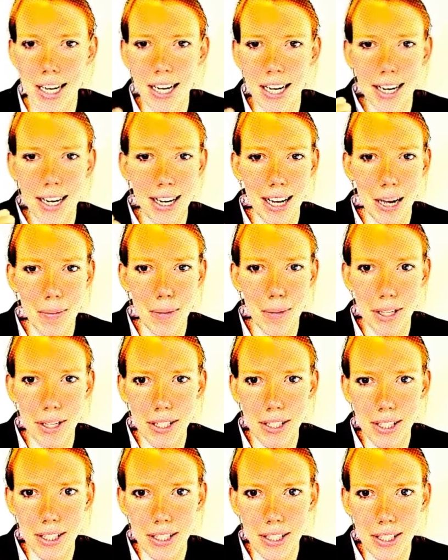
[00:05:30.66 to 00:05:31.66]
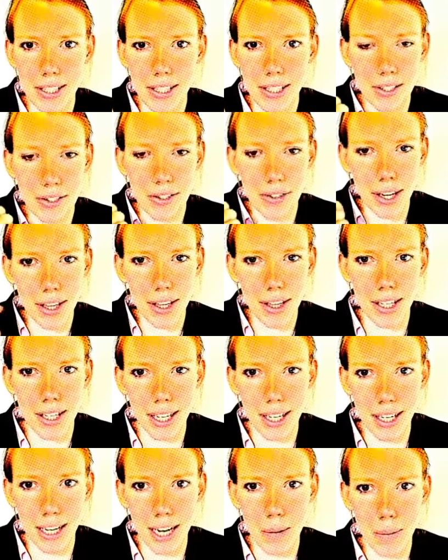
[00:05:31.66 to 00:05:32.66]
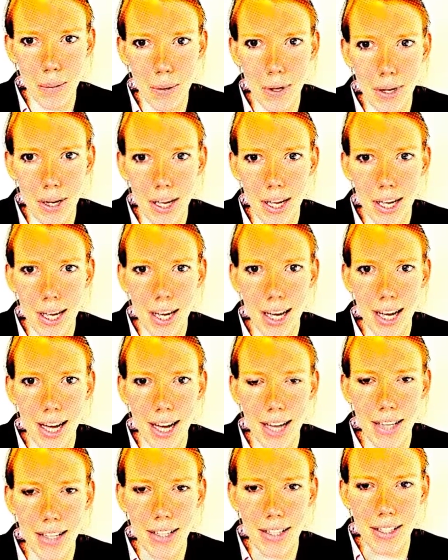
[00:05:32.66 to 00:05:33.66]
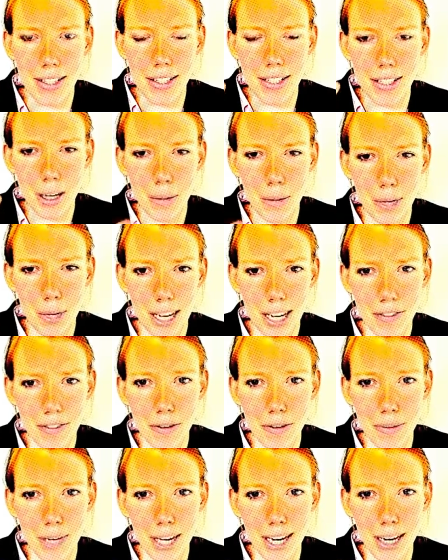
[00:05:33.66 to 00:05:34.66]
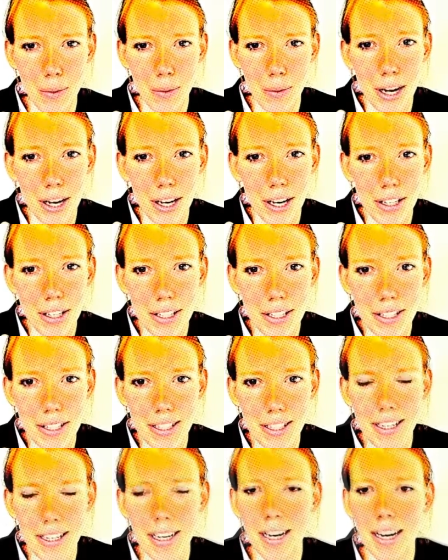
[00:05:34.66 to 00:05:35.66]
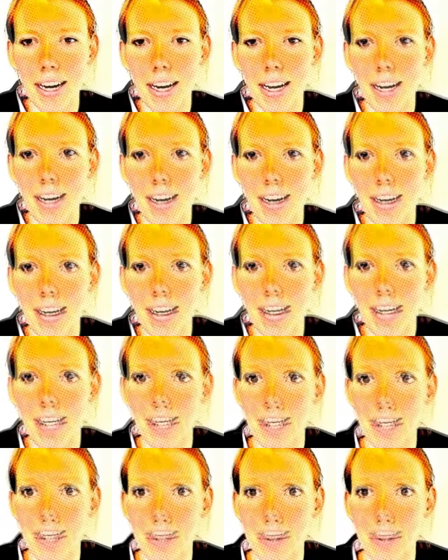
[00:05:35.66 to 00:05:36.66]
Alignment, strengthening it up, and stopping it from getting worse. Let me ask you,